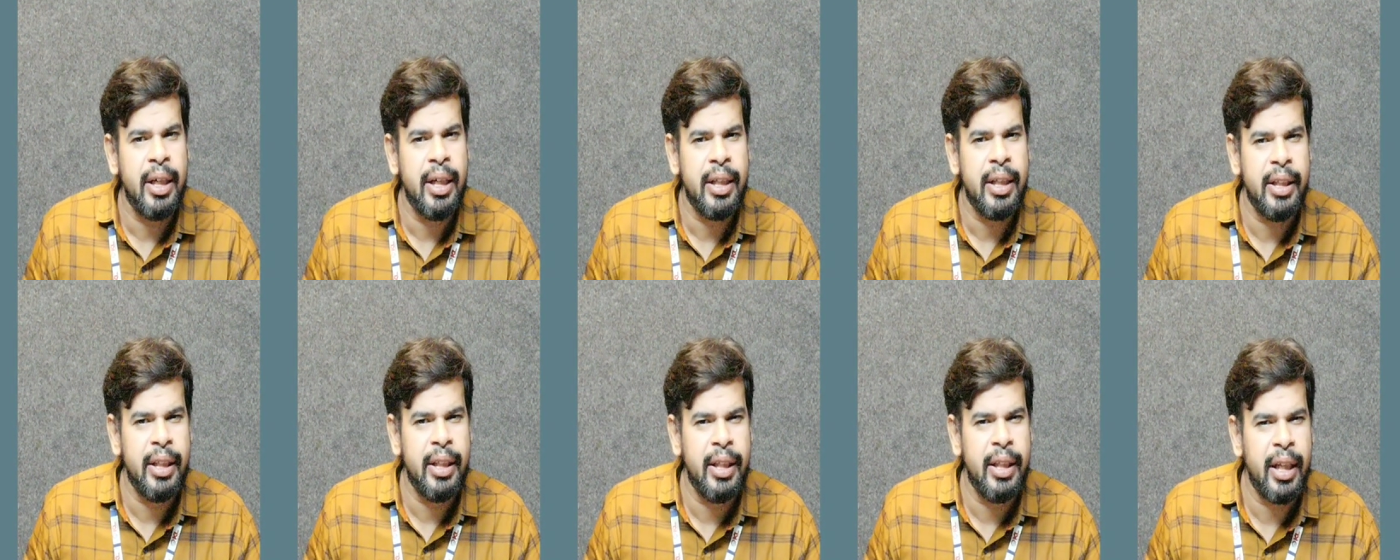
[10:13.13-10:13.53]

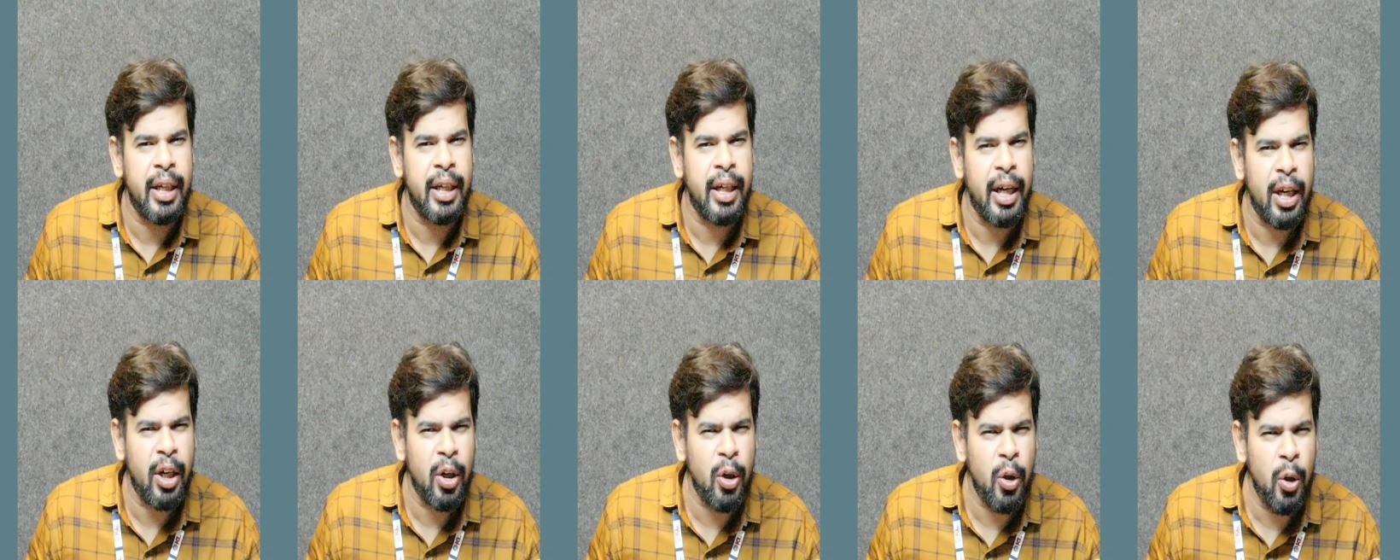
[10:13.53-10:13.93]
there
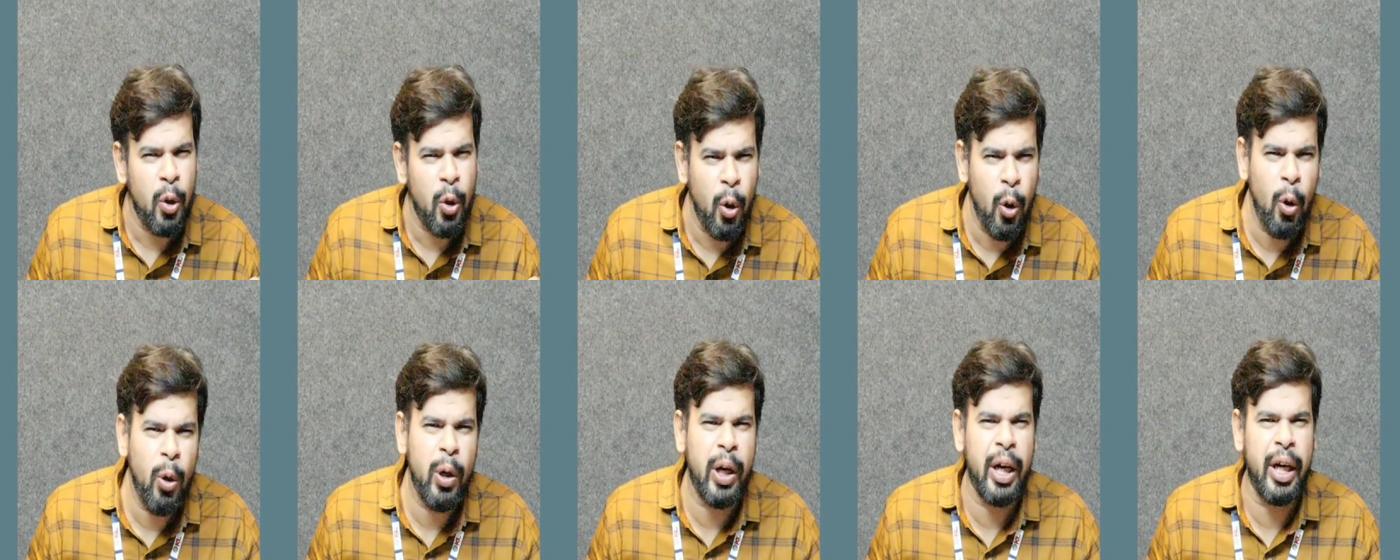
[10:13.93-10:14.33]
are
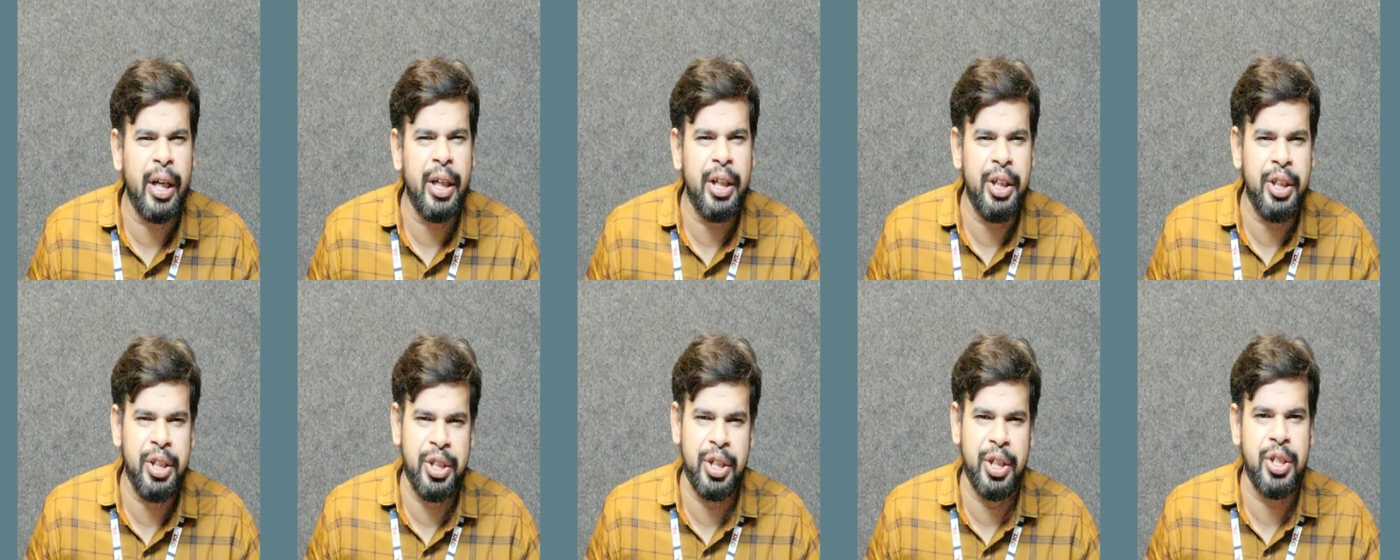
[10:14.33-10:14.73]
no
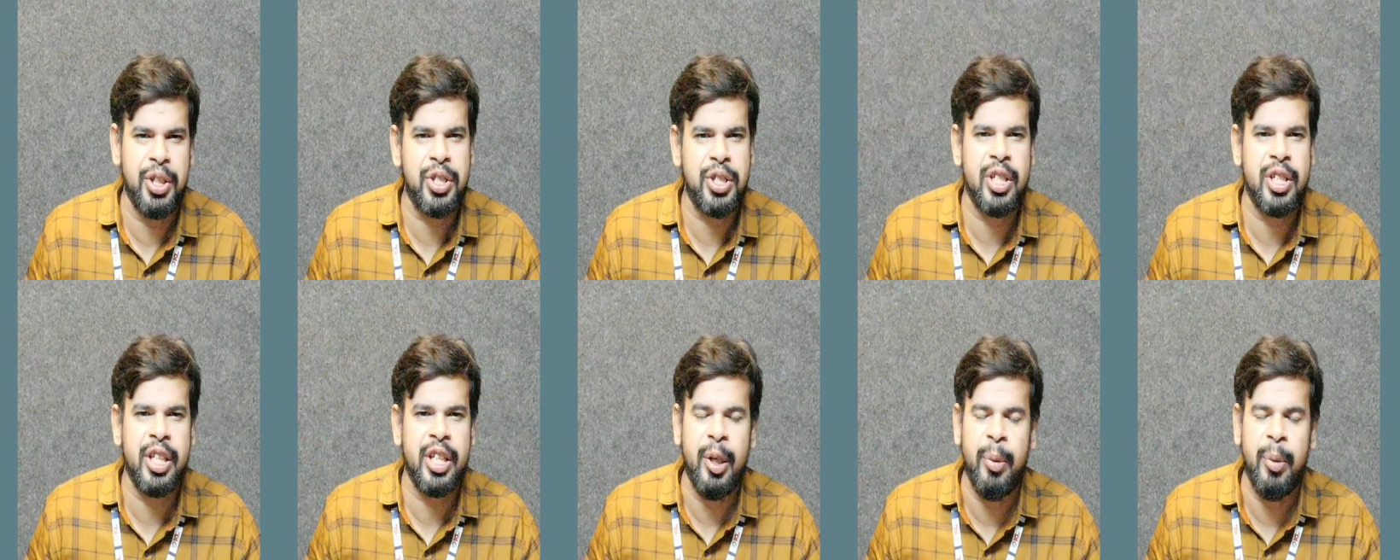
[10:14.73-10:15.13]

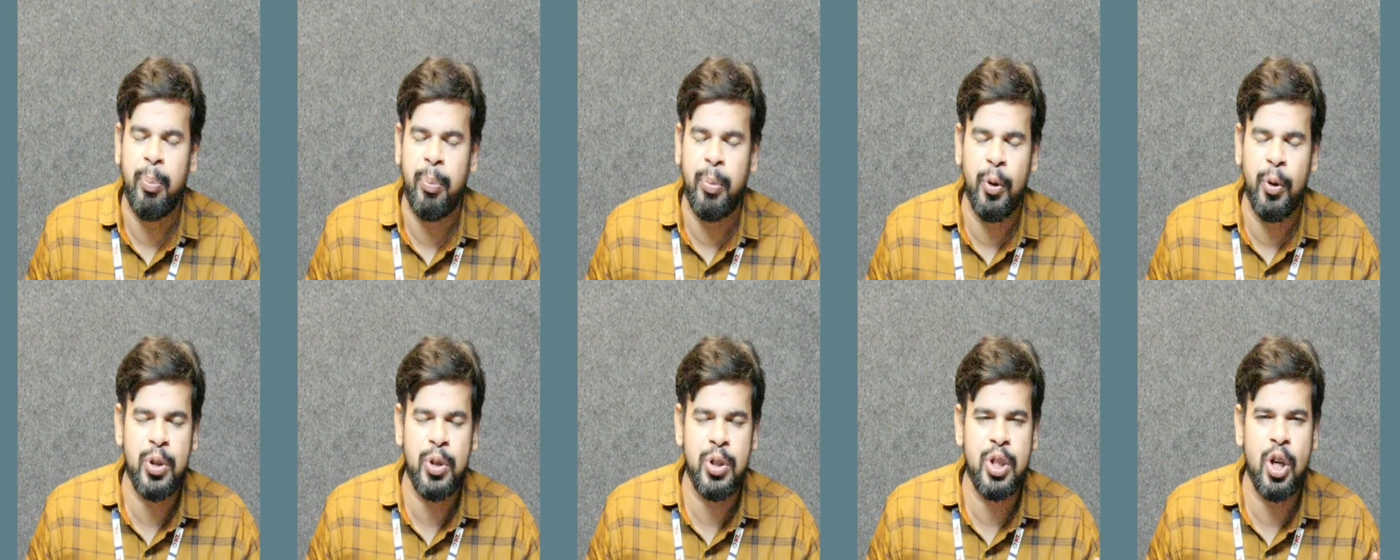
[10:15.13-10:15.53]
conditions
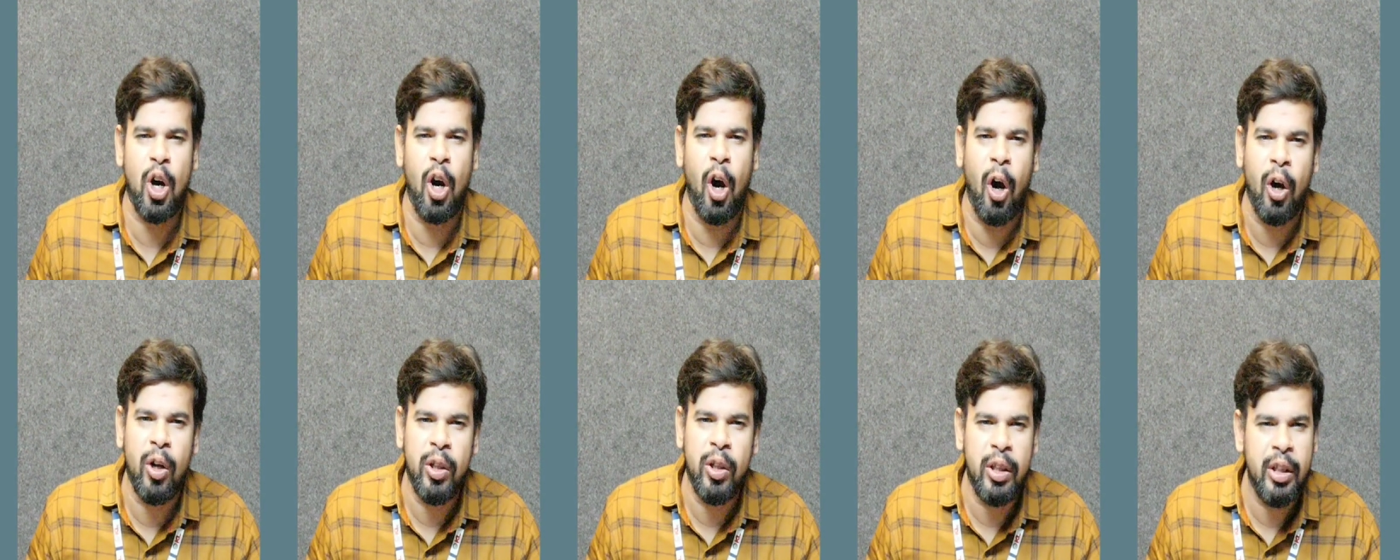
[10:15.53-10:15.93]
imposed
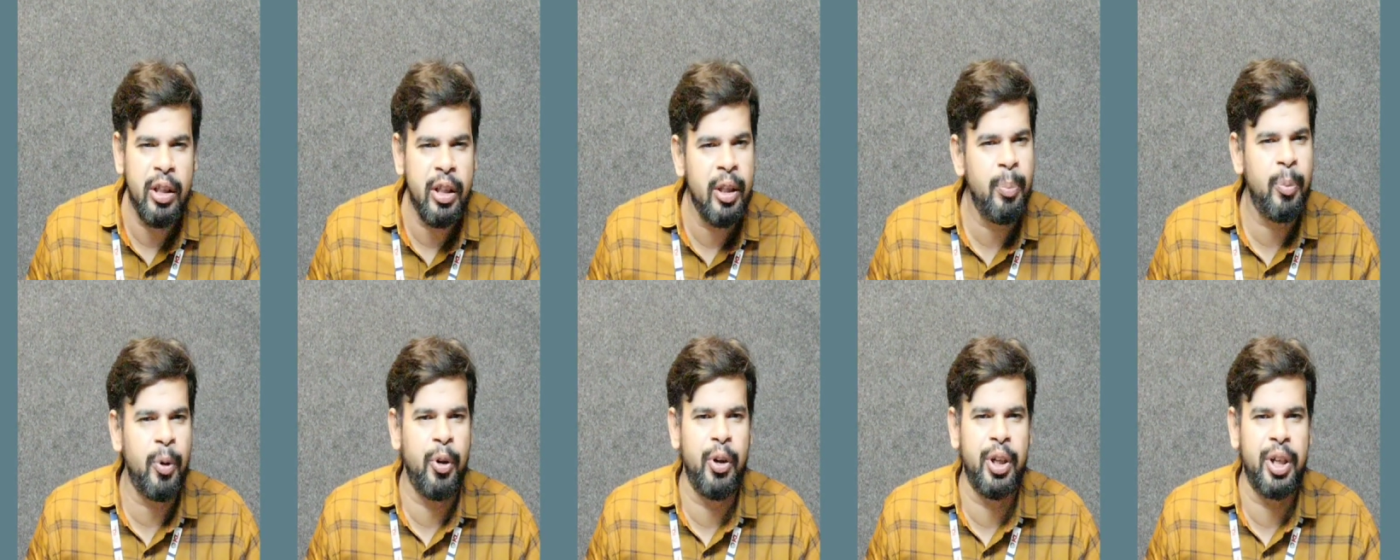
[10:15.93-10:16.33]
on the
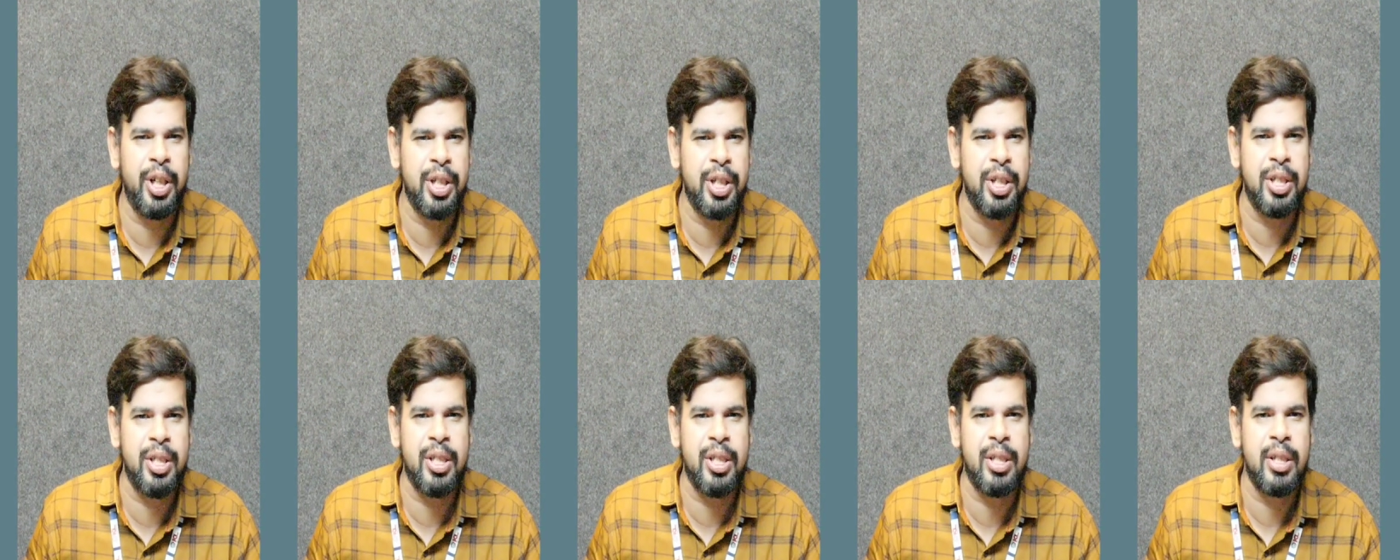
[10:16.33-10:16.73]

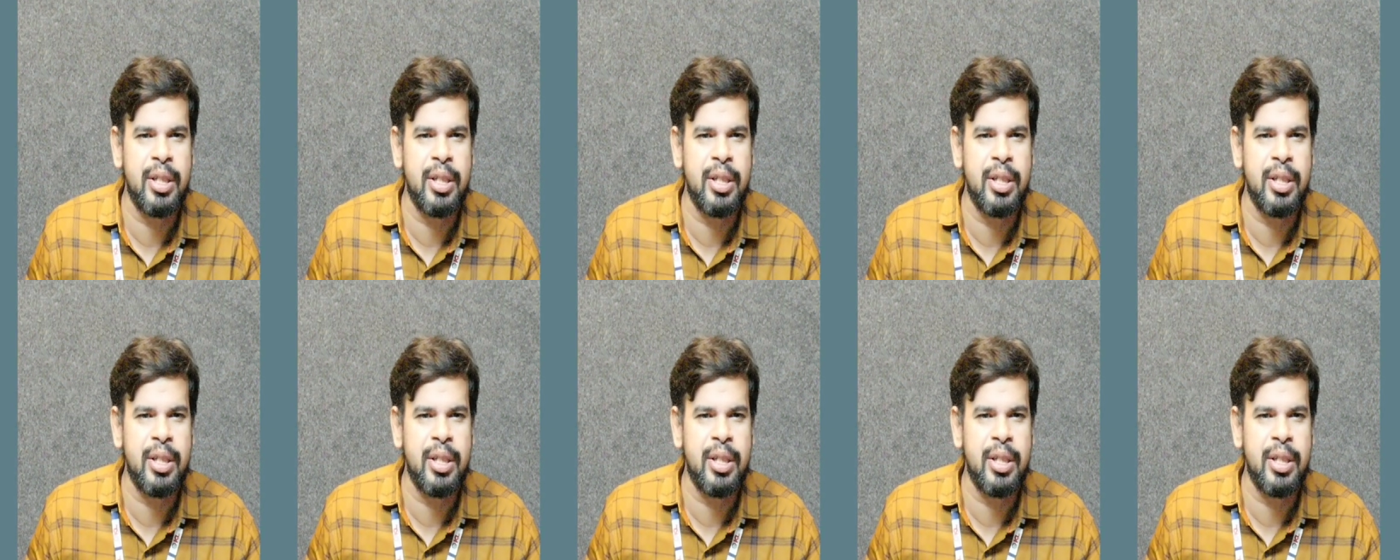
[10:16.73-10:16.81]
productions.